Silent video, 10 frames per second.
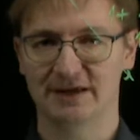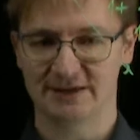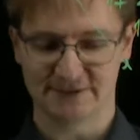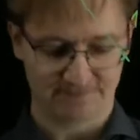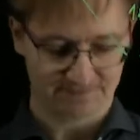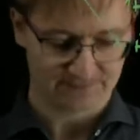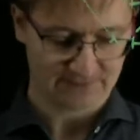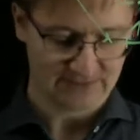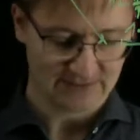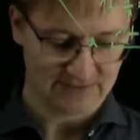A.
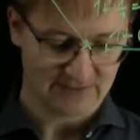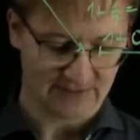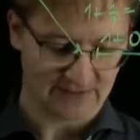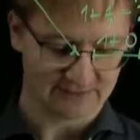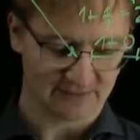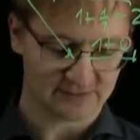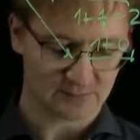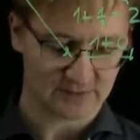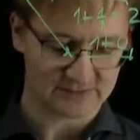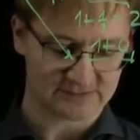And
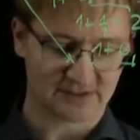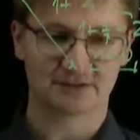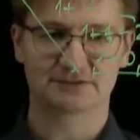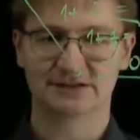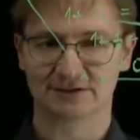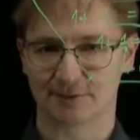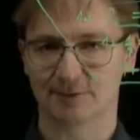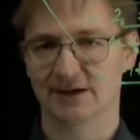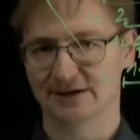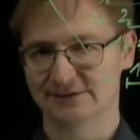otherwise there are
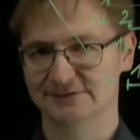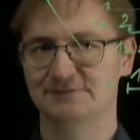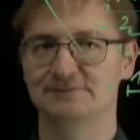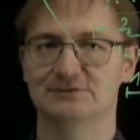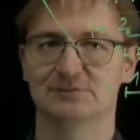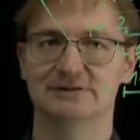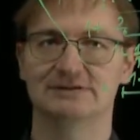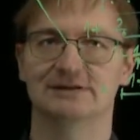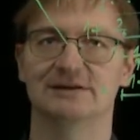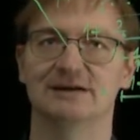0 A's. So
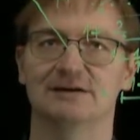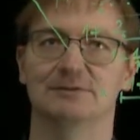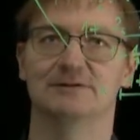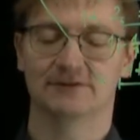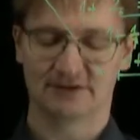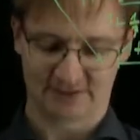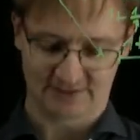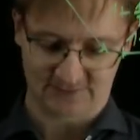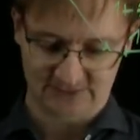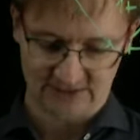basically, yeah,
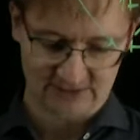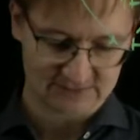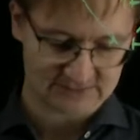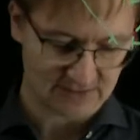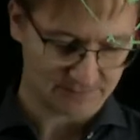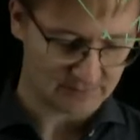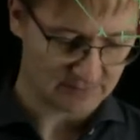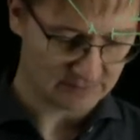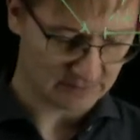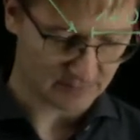if I take an
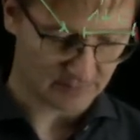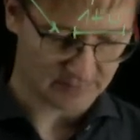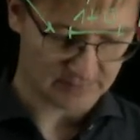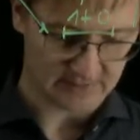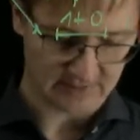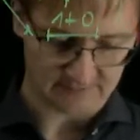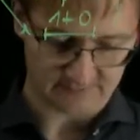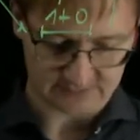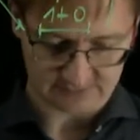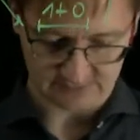example, I probably have
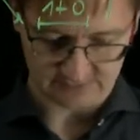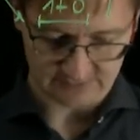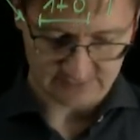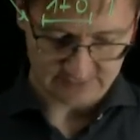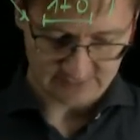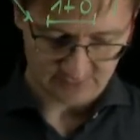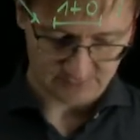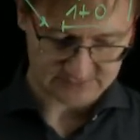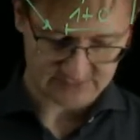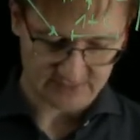it on
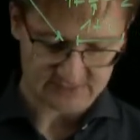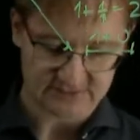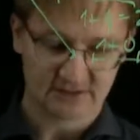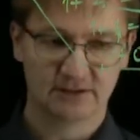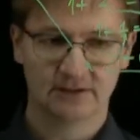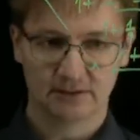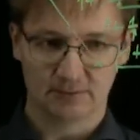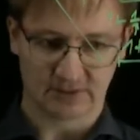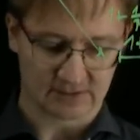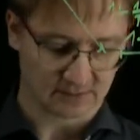my slides,
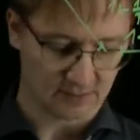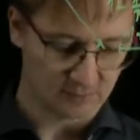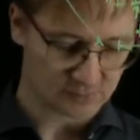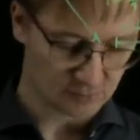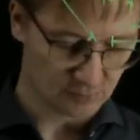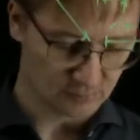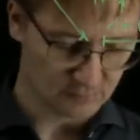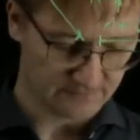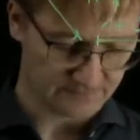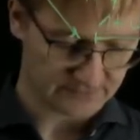we can go through
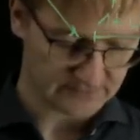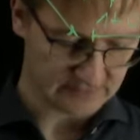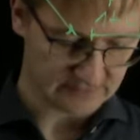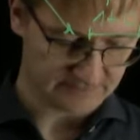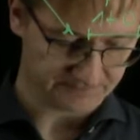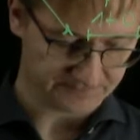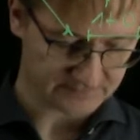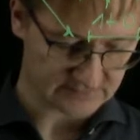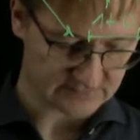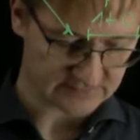
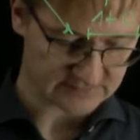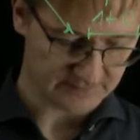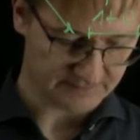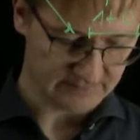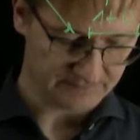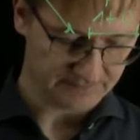that example.